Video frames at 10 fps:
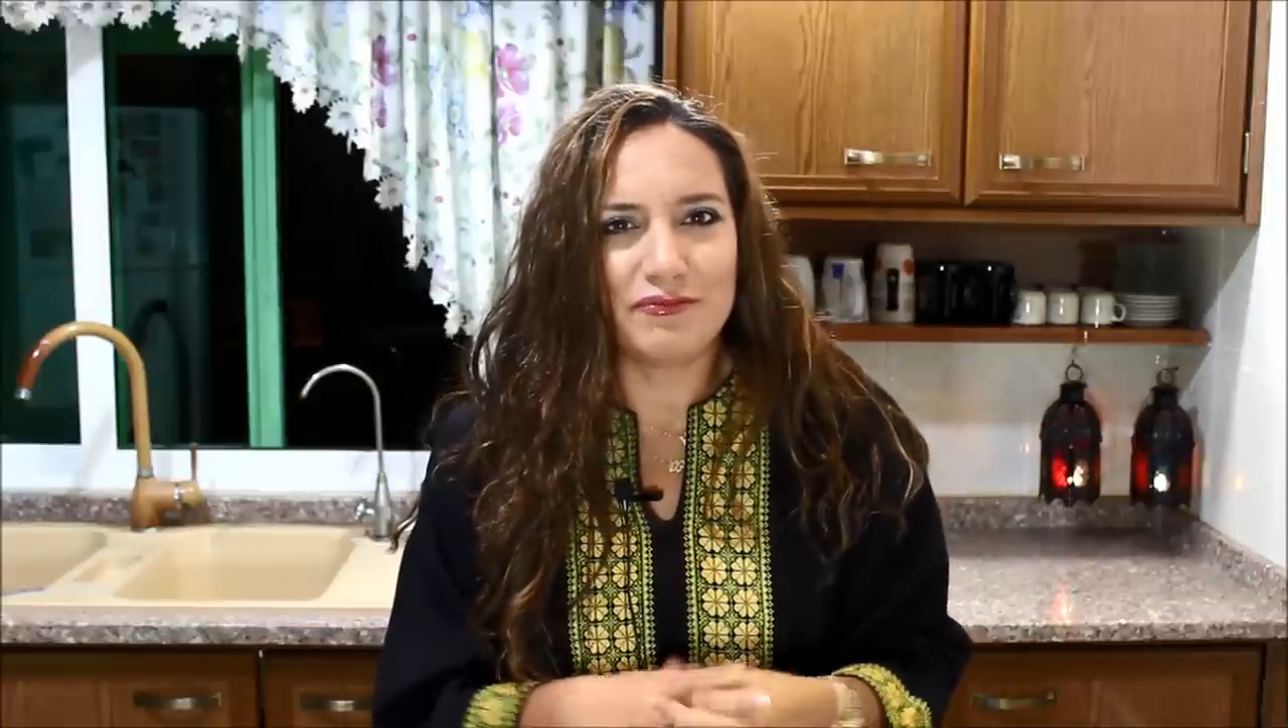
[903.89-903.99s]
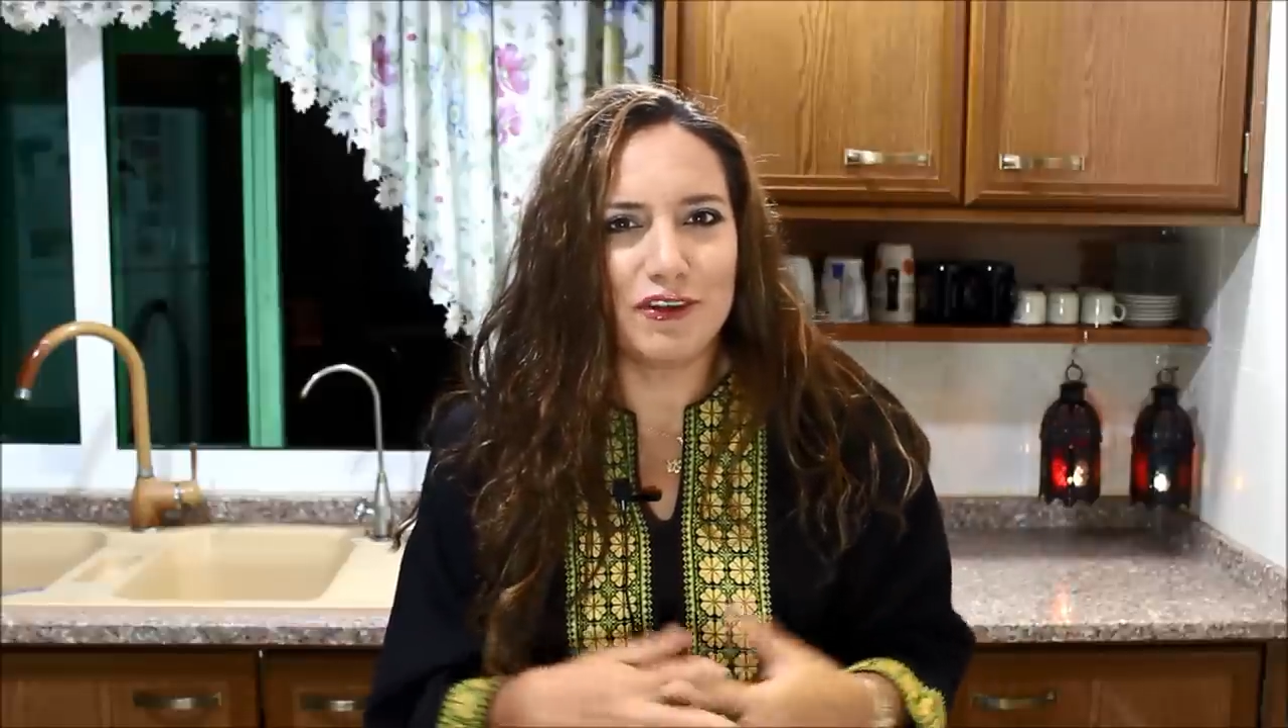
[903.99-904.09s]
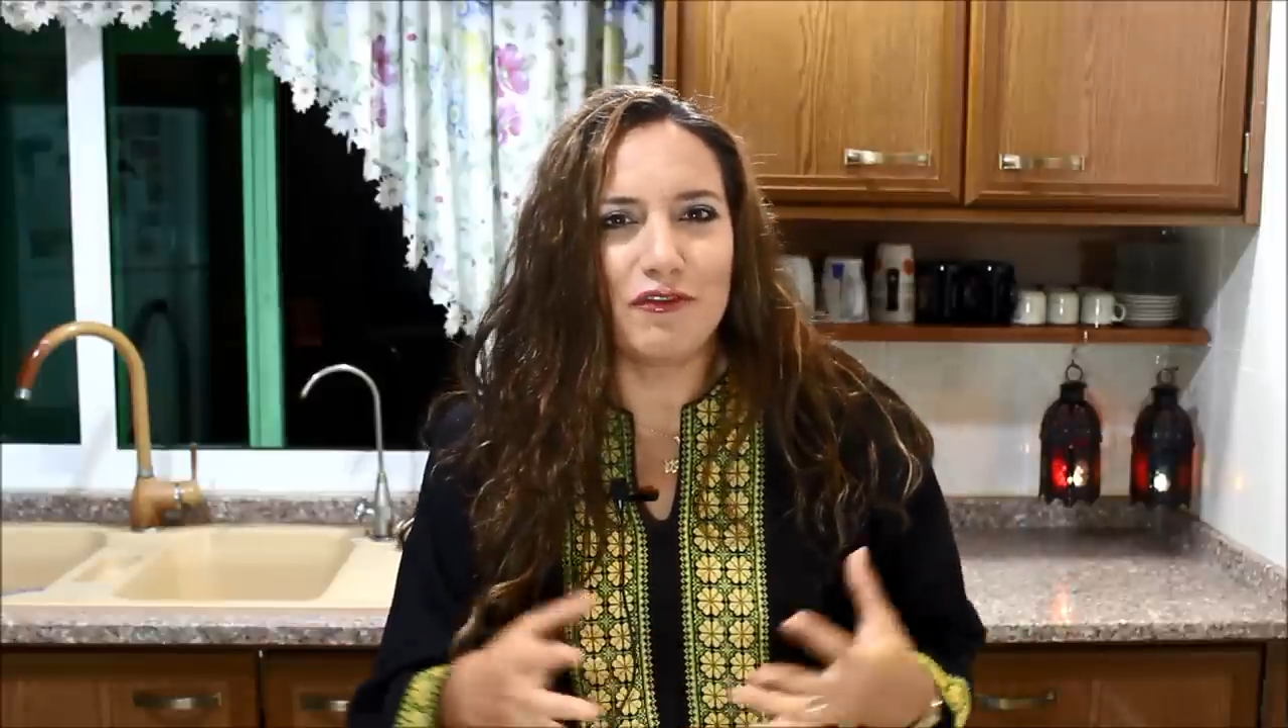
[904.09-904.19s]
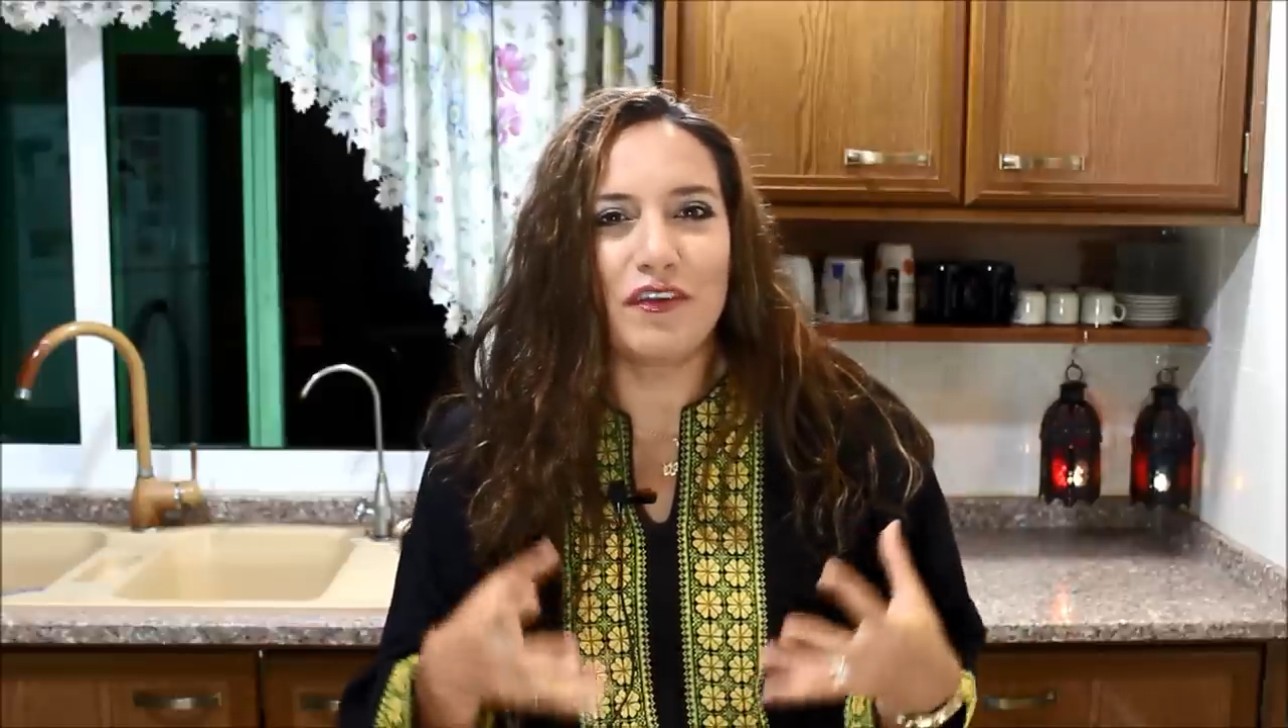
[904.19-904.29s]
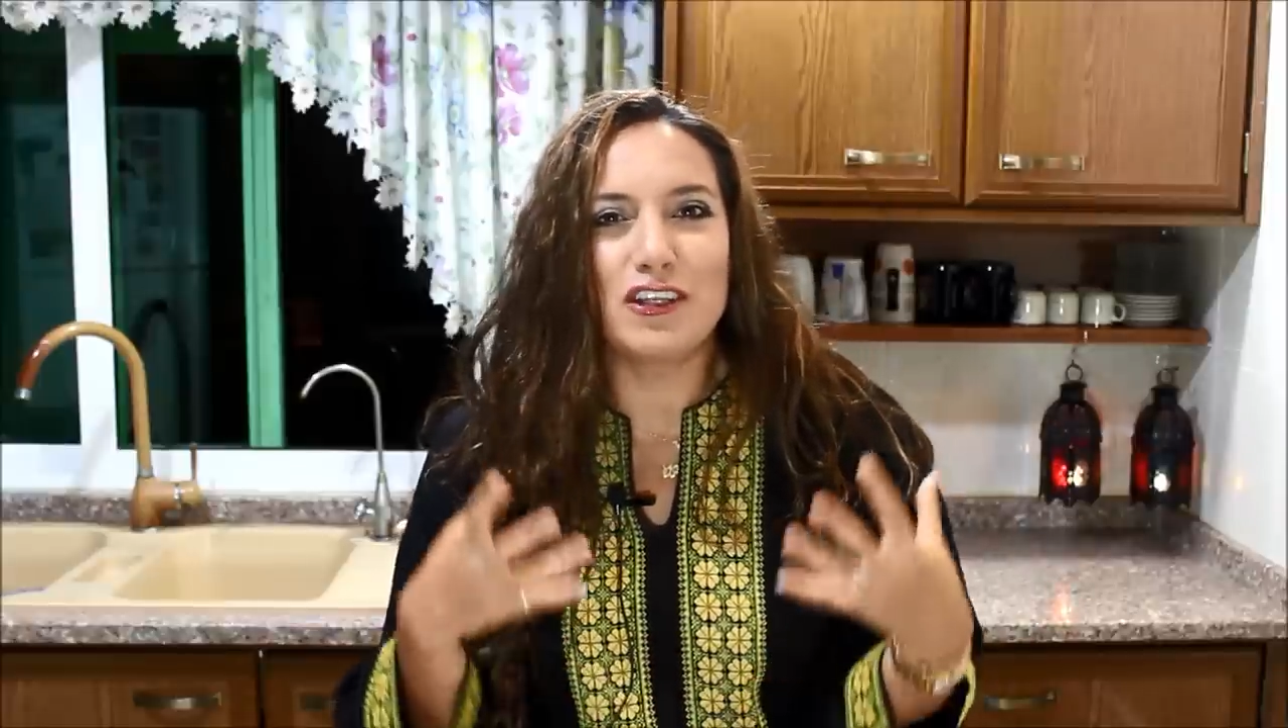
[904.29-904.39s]

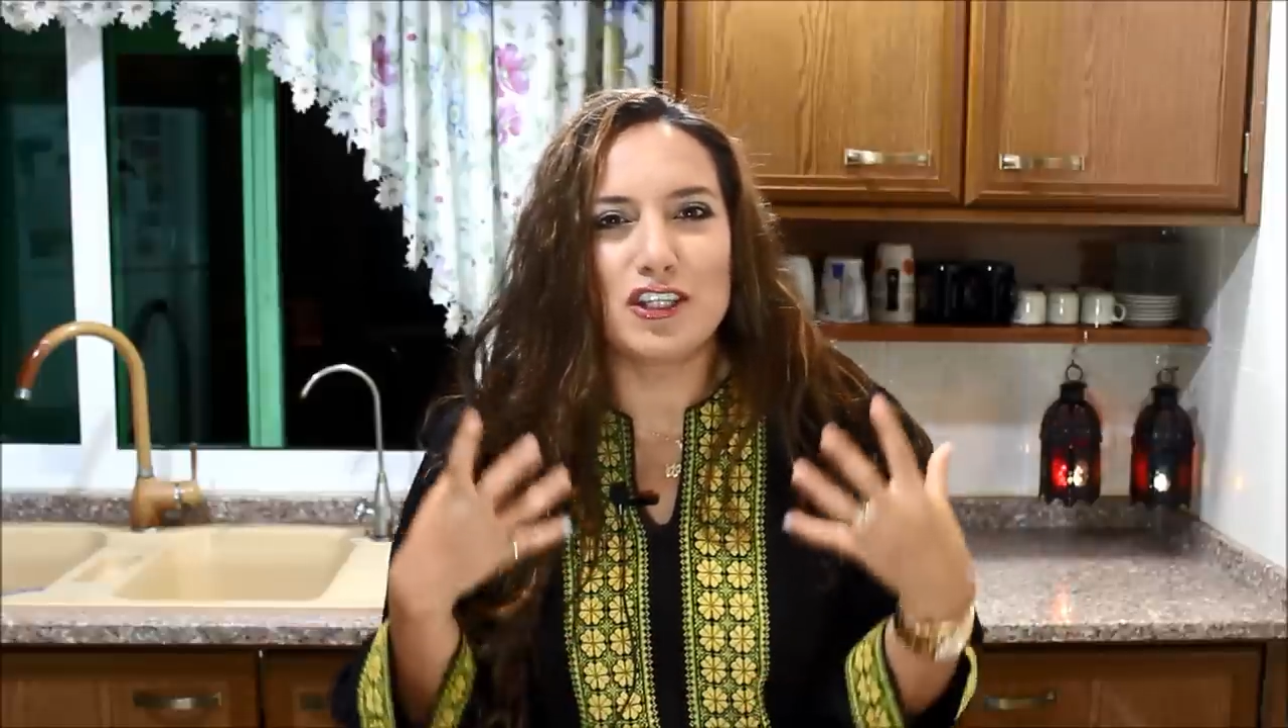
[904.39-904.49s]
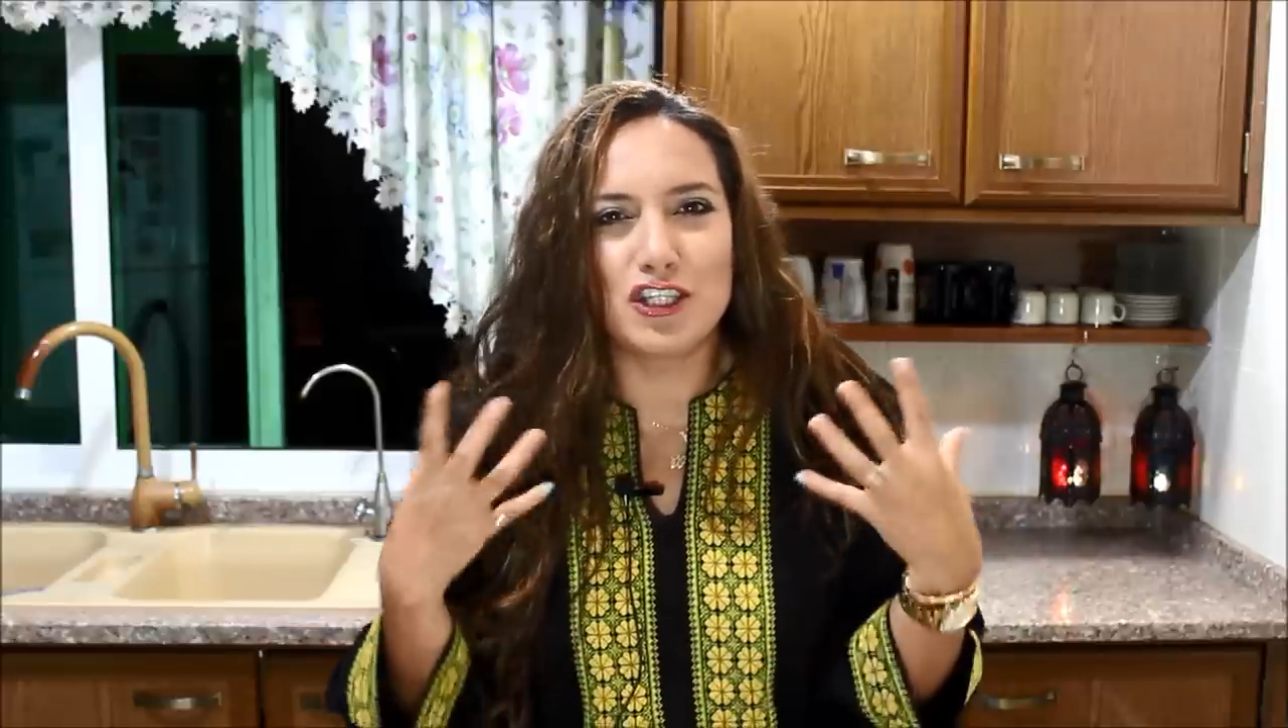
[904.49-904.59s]
You'll feel